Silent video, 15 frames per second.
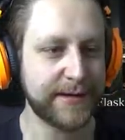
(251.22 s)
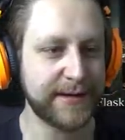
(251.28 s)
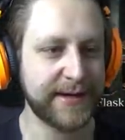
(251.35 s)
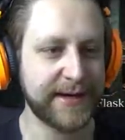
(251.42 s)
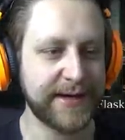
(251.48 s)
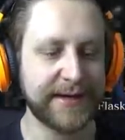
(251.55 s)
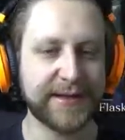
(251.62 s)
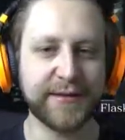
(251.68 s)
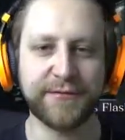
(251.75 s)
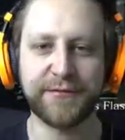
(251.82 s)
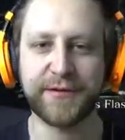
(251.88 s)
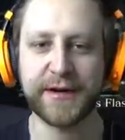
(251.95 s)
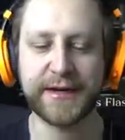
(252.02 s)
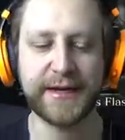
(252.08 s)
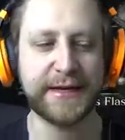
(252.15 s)
I hate the
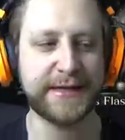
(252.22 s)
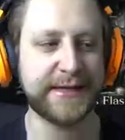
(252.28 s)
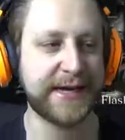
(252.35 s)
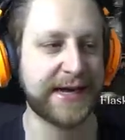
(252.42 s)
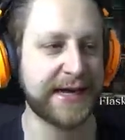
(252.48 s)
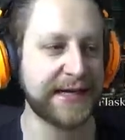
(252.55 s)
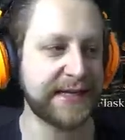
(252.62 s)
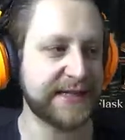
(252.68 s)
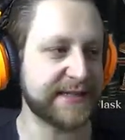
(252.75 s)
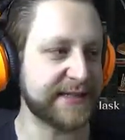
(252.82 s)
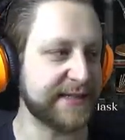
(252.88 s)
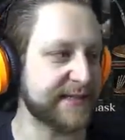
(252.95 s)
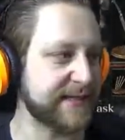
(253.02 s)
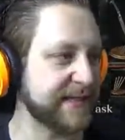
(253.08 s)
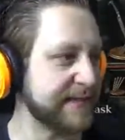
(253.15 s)
fucking
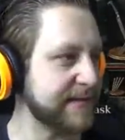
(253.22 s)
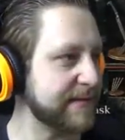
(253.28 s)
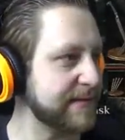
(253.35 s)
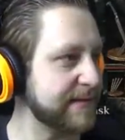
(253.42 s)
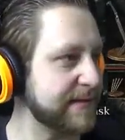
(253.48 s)
knights.